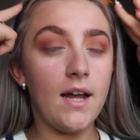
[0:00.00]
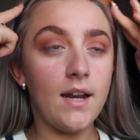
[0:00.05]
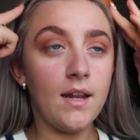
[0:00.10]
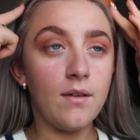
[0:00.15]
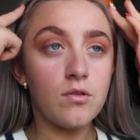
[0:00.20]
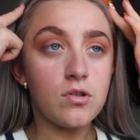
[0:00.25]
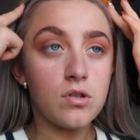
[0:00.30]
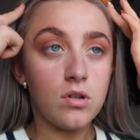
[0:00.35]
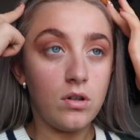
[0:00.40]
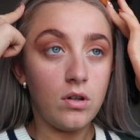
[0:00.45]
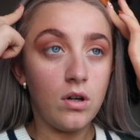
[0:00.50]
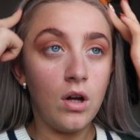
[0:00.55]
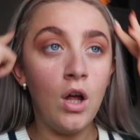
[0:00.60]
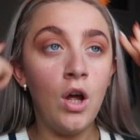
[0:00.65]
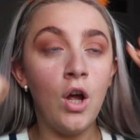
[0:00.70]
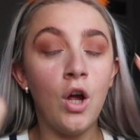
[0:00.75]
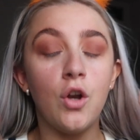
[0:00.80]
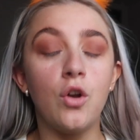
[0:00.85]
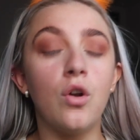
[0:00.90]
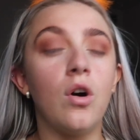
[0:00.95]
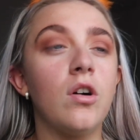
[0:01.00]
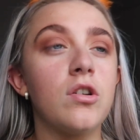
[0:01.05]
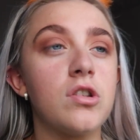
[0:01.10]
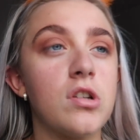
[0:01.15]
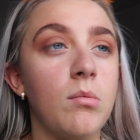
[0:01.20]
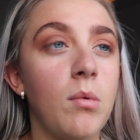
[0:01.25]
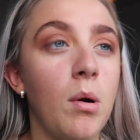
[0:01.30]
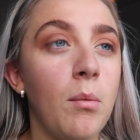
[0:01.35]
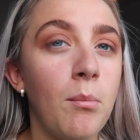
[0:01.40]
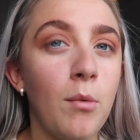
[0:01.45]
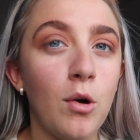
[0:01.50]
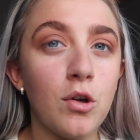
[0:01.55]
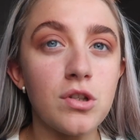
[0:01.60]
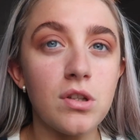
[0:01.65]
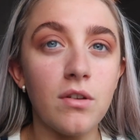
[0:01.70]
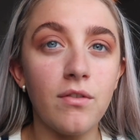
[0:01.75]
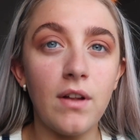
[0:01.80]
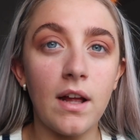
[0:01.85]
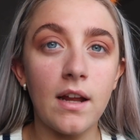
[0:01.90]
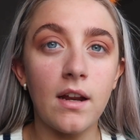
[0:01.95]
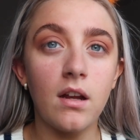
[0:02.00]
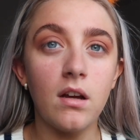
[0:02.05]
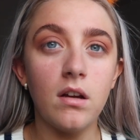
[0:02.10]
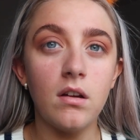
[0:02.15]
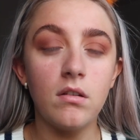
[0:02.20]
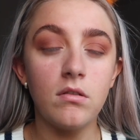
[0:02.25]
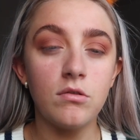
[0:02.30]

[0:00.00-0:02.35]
And he was all, no, someone must have like